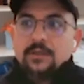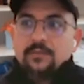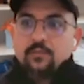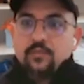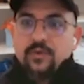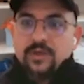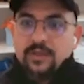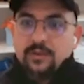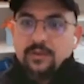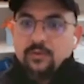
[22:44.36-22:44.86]

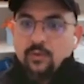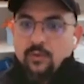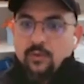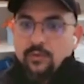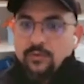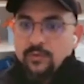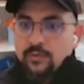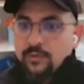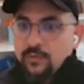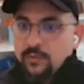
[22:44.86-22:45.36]
we
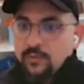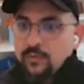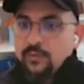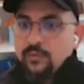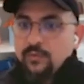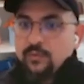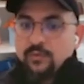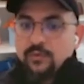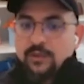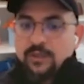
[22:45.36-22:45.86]
don't
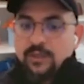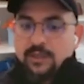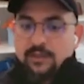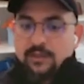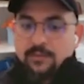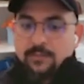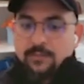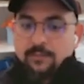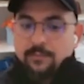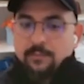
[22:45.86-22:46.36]
do
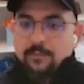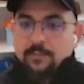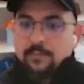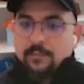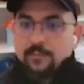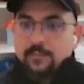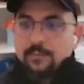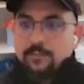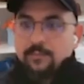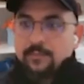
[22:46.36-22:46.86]
um,
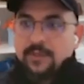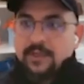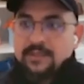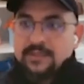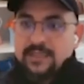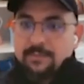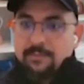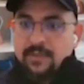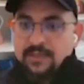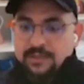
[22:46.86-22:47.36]
as
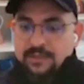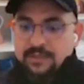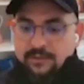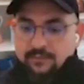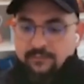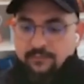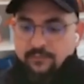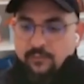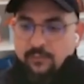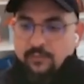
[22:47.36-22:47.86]
I mentioned,
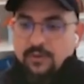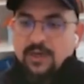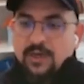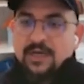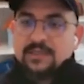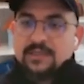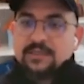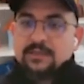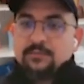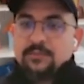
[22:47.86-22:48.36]
for
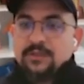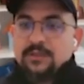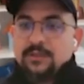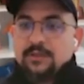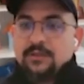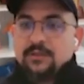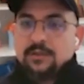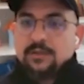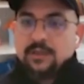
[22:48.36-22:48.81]
customer